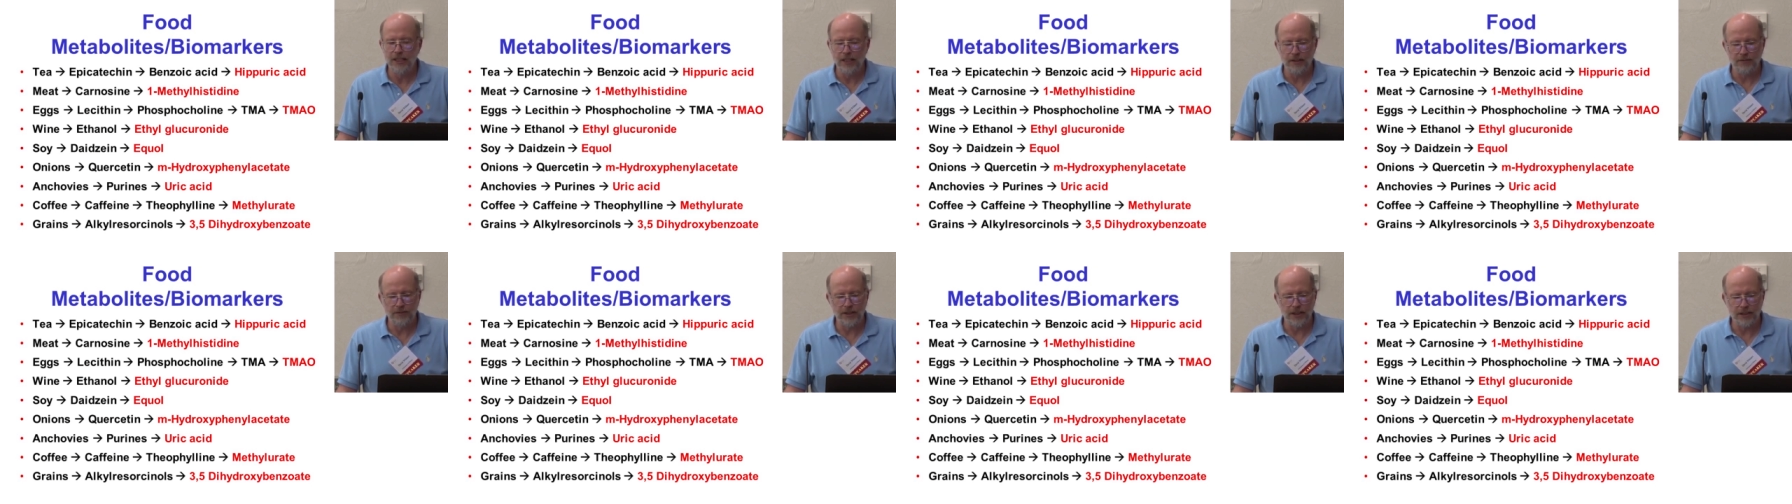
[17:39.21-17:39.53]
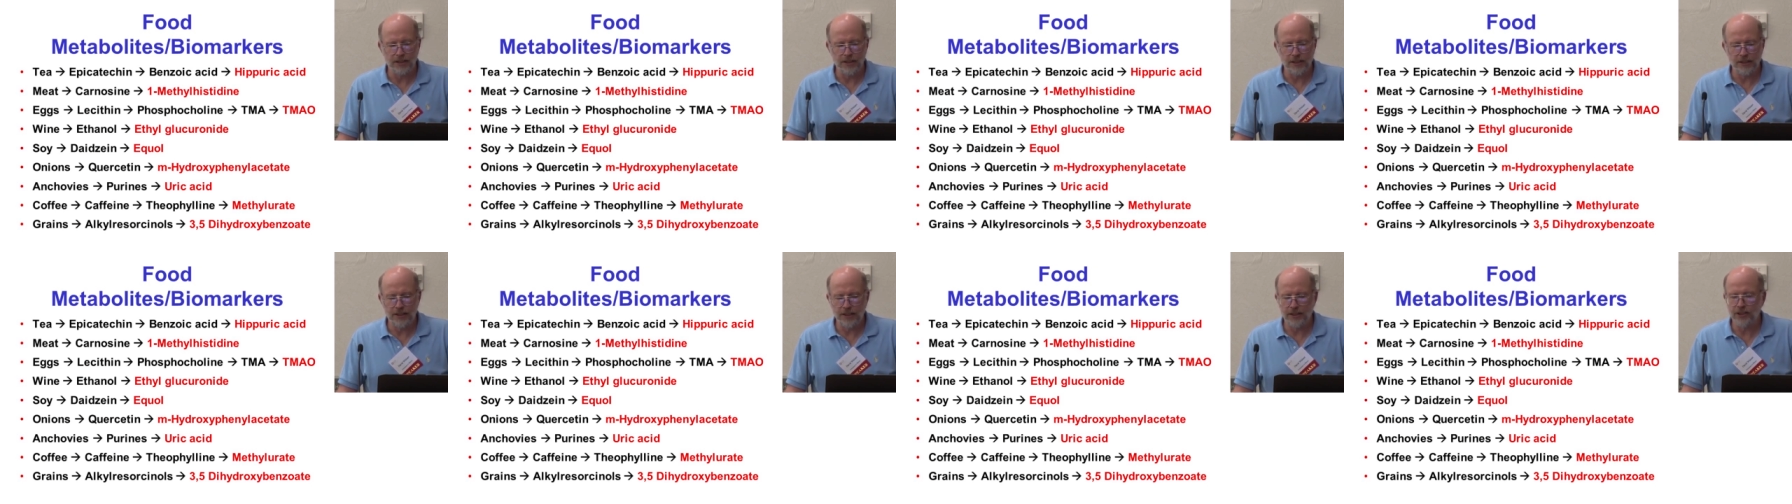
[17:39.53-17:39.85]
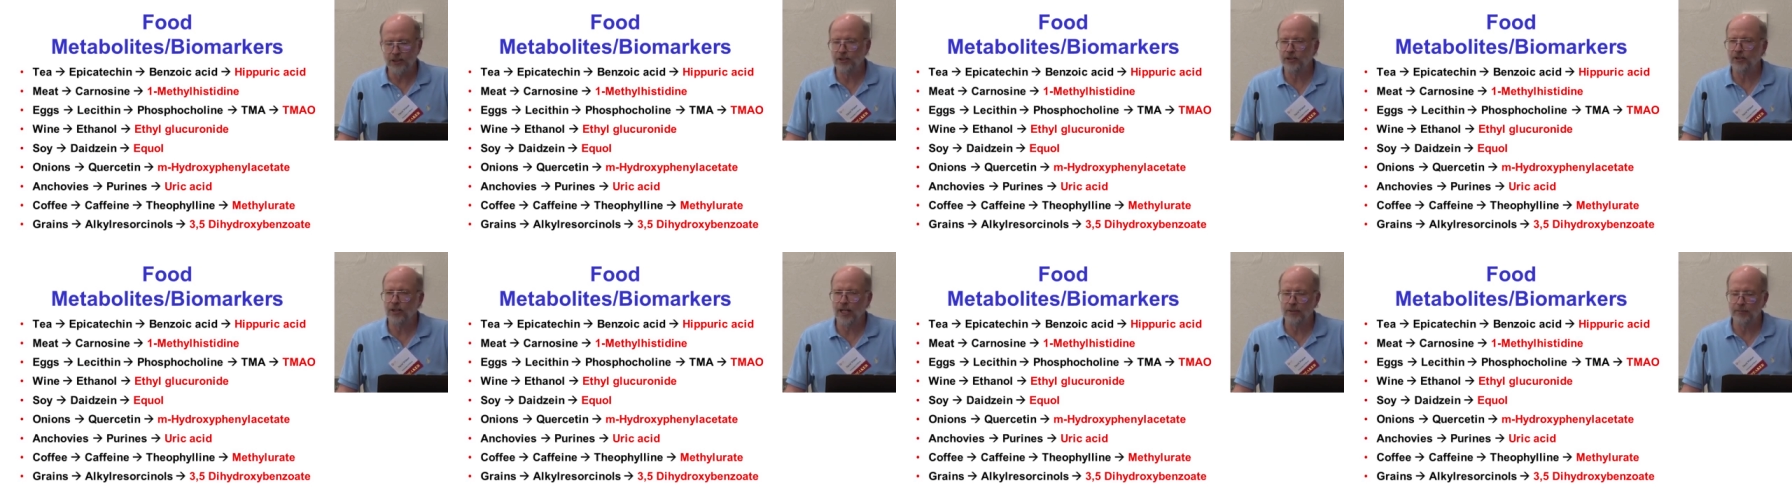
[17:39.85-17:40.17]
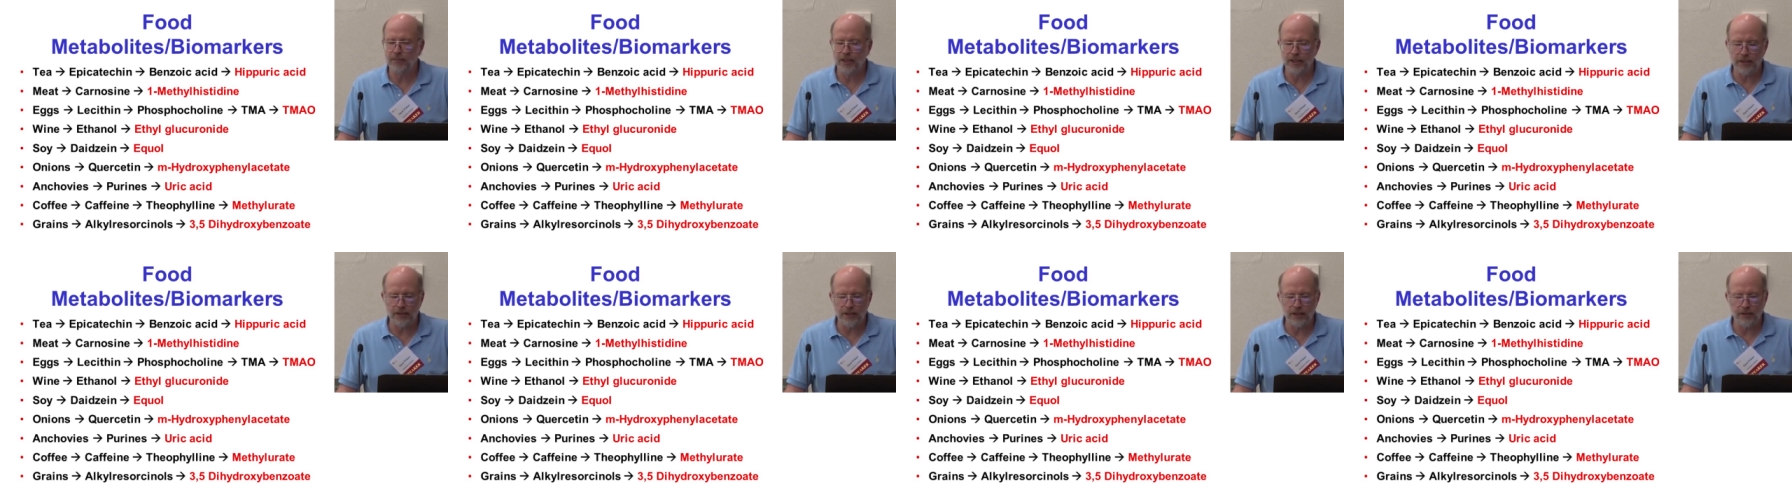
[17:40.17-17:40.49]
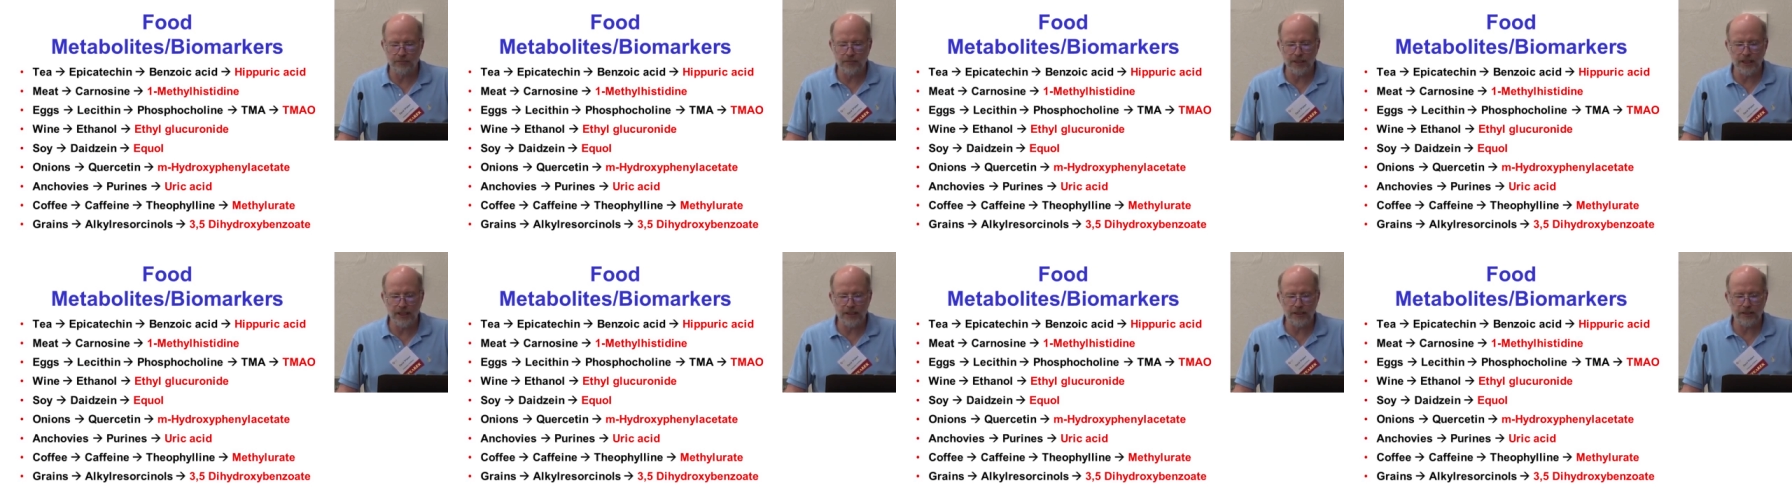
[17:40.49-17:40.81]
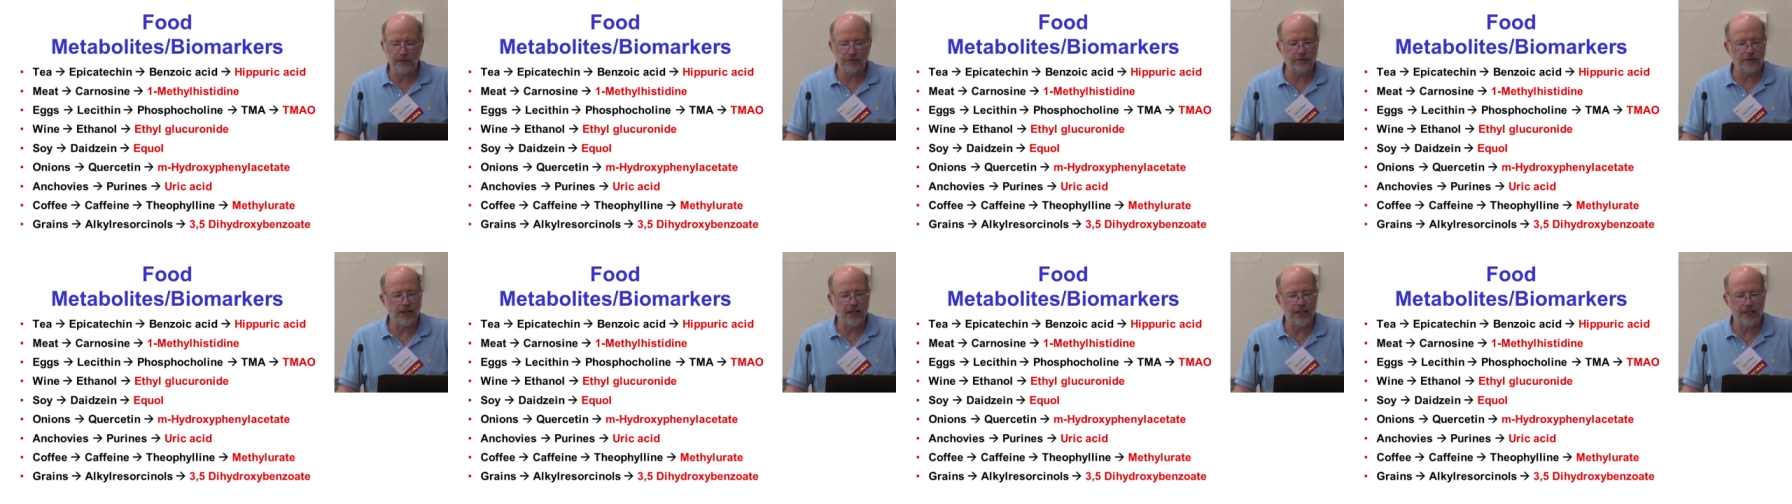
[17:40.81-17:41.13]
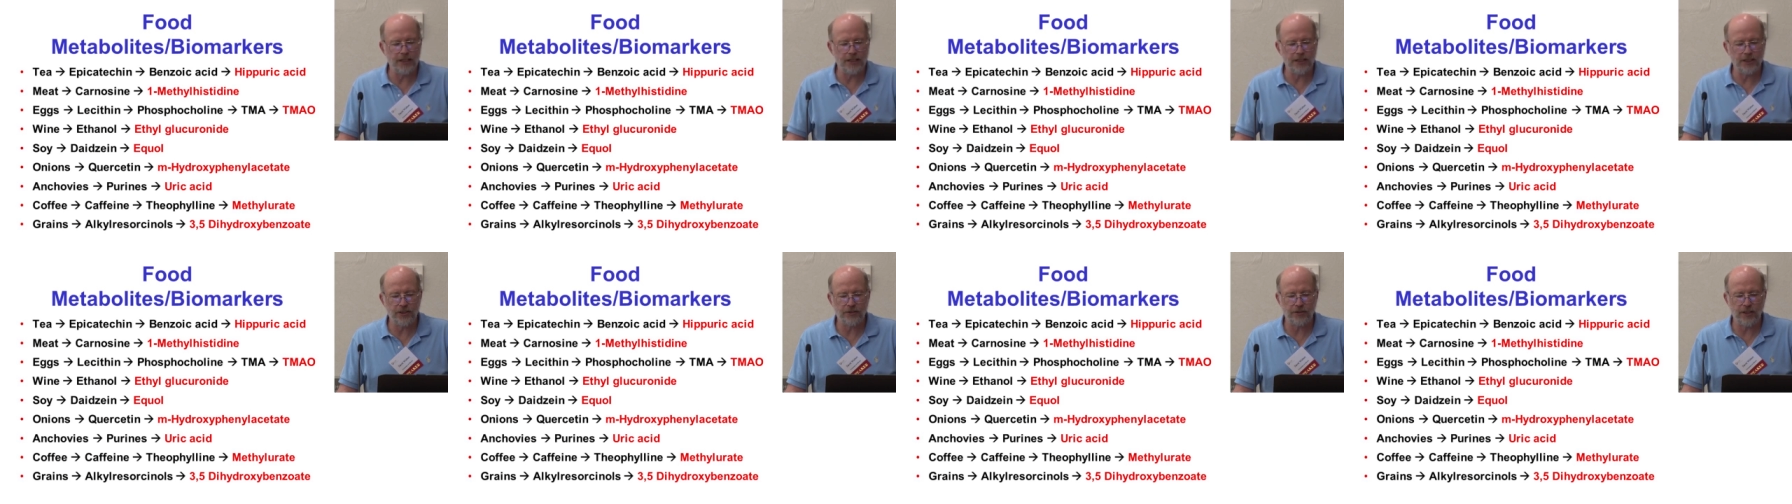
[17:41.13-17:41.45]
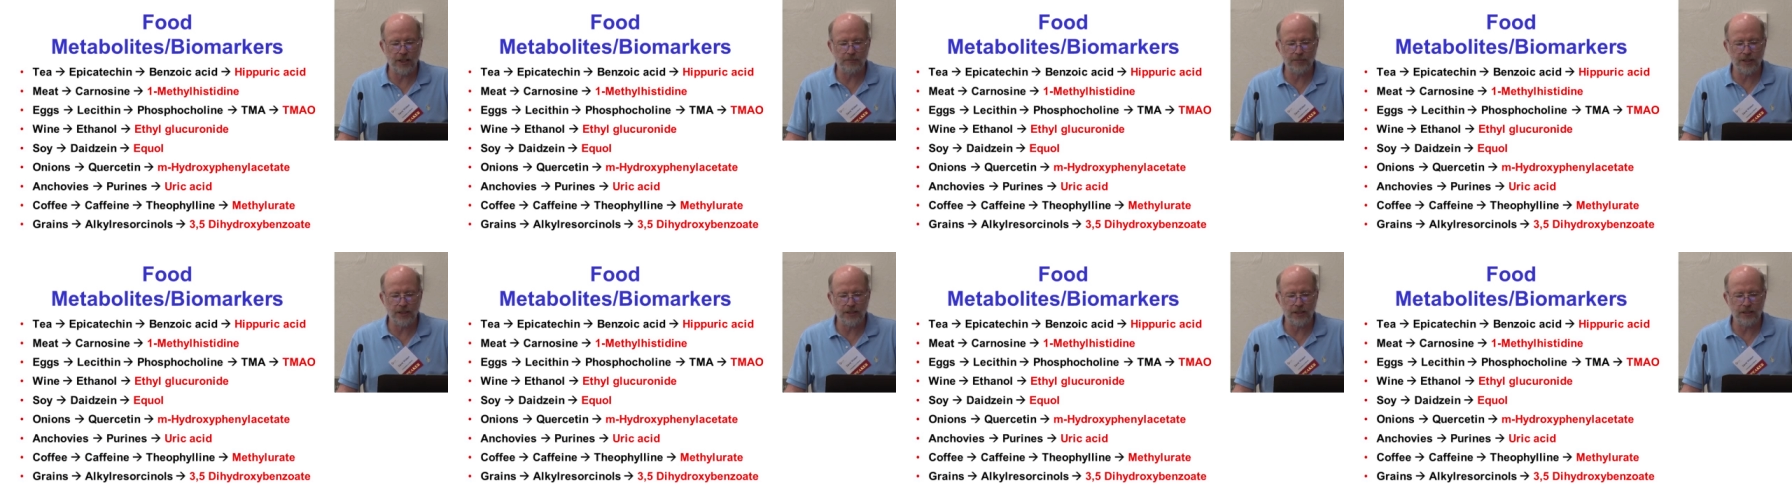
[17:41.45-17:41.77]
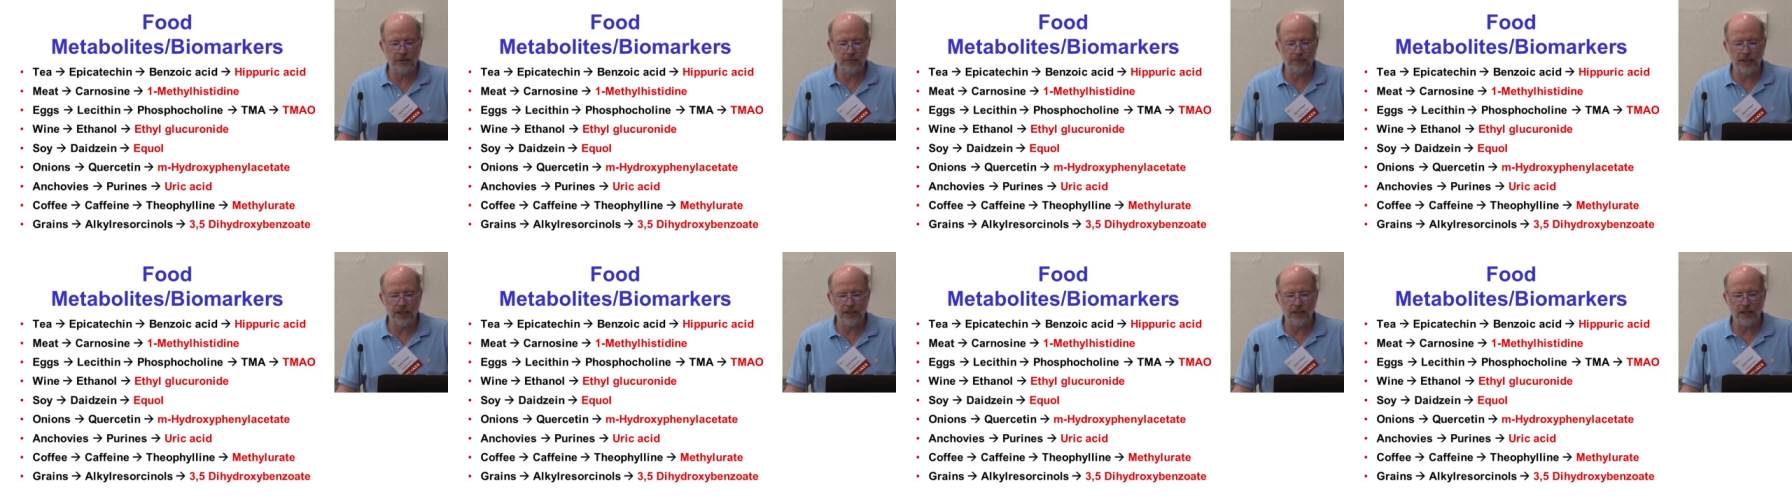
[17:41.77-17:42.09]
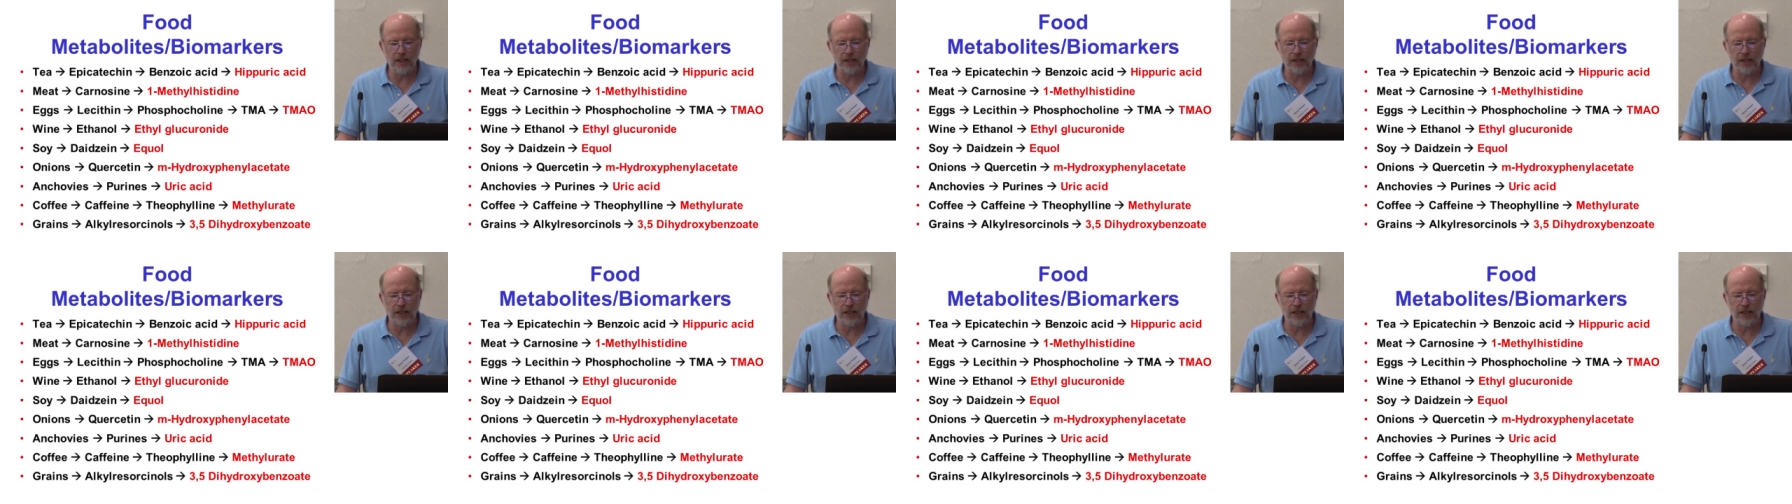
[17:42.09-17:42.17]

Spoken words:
eventually to trimethylamine, and finally to trimethylamine